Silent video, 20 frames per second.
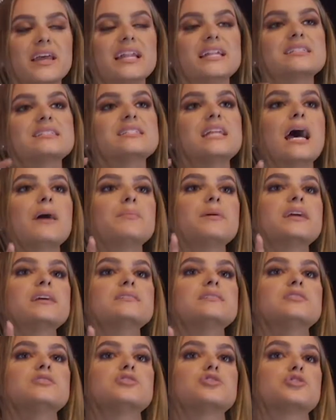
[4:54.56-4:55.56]
And it's not because
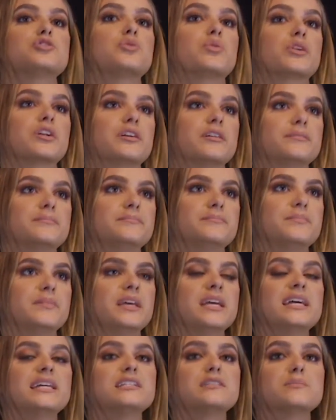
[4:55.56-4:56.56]
it's shorter.
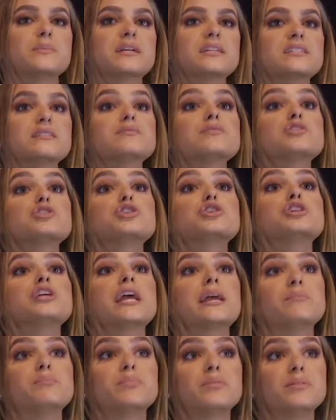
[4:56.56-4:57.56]
It's because of the shape.